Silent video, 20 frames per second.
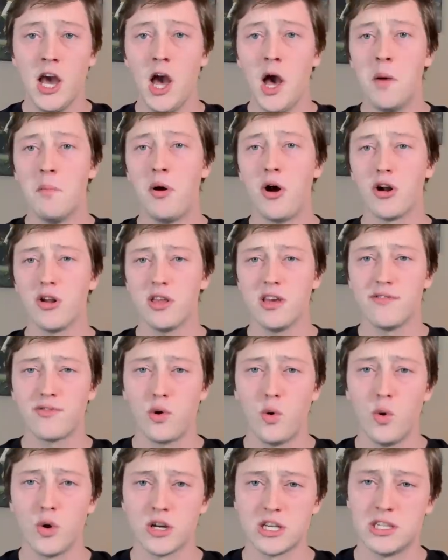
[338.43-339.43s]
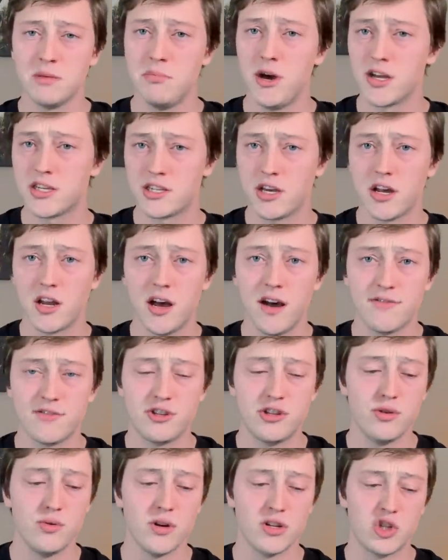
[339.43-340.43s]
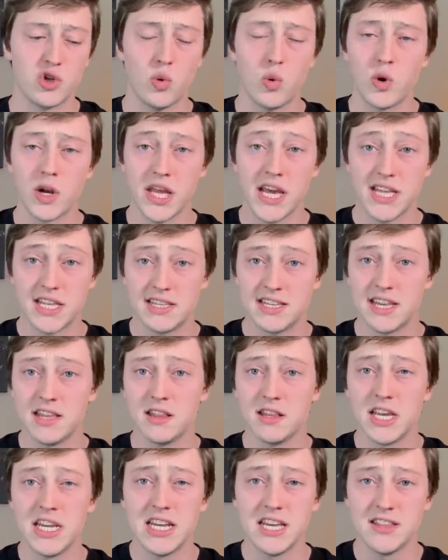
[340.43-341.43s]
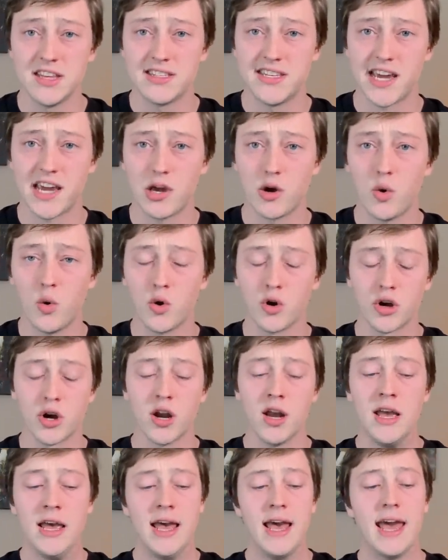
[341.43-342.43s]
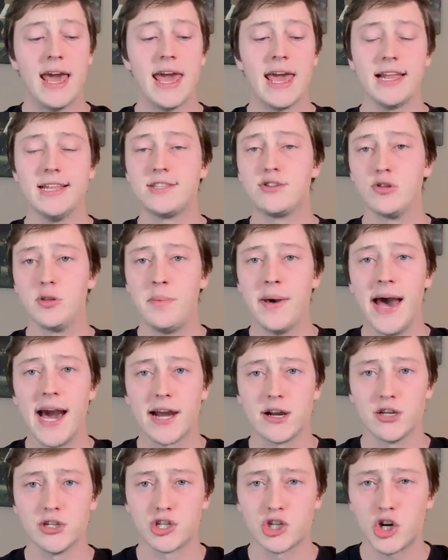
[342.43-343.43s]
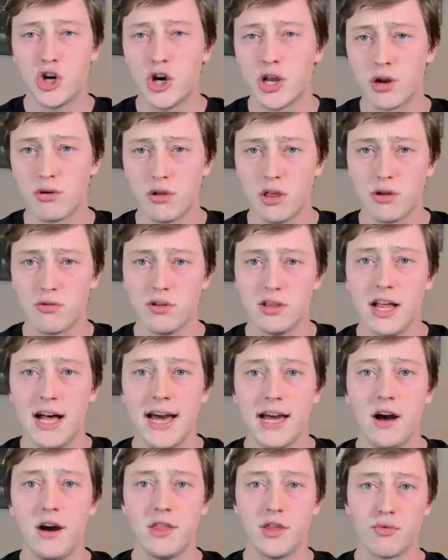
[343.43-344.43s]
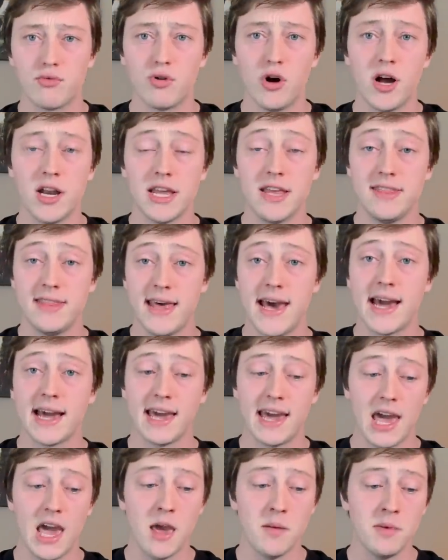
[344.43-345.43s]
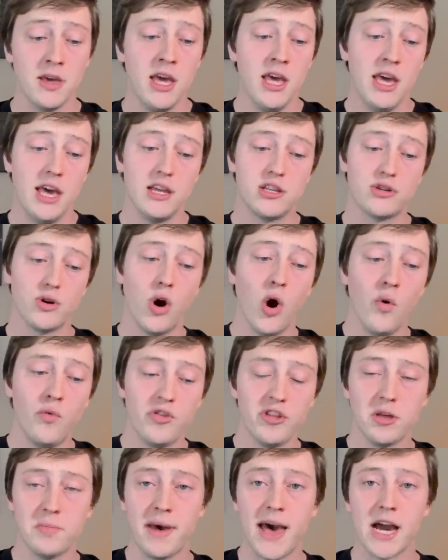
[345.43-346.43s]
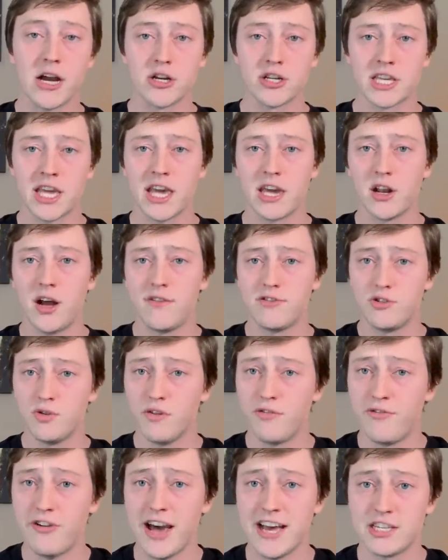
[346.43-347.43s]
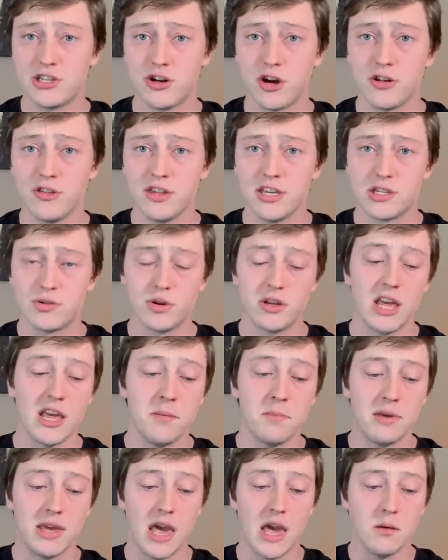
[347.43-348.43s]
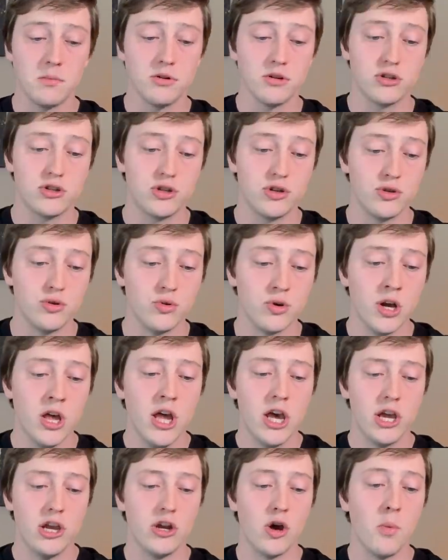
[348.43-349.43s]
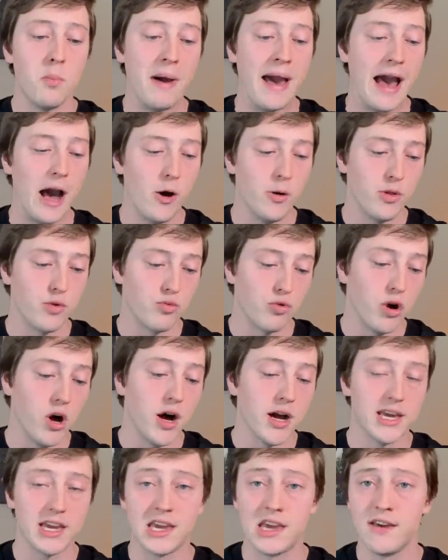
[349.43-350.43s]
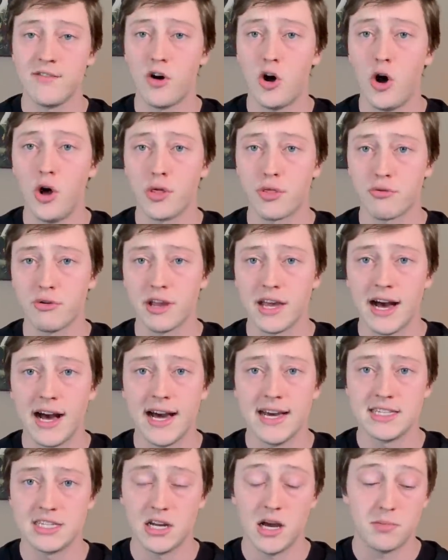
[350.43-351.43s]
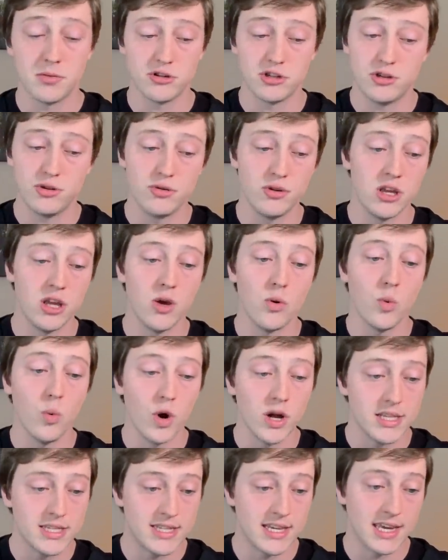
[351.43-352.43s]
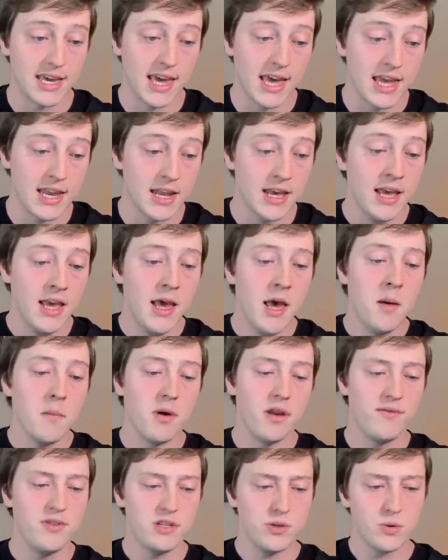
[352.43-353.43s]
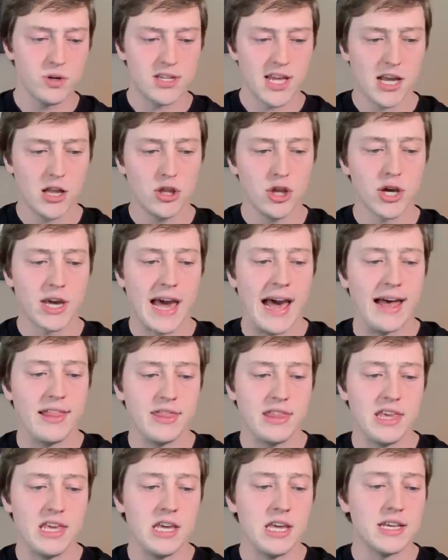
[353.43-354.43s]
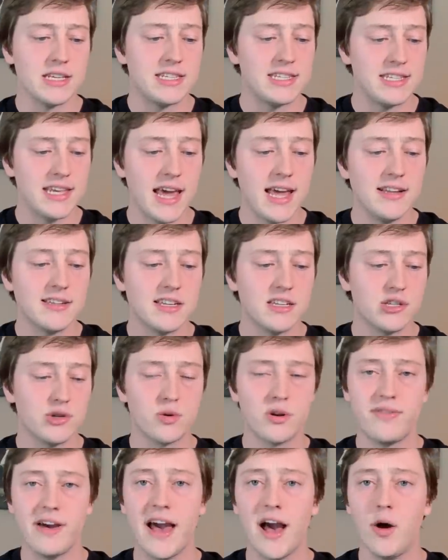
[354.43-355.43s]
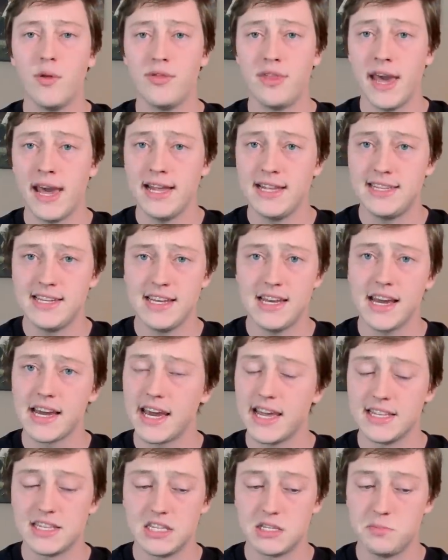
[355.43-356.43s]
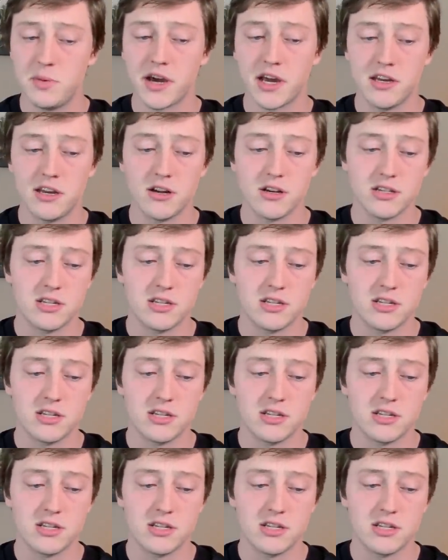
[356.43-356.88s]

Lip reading: Partly, of course, the Bucs got off to a 28-10 lead in the second quarter. And so the Packers couldn't really rely on the run in that game. And so hopefully the Packers can get off to a fast start in this one and be able to, you know, pound the rock and give all three guys an opportunity once again. But if we were to take a look at the Saints and sort of how they did against this Buccaneers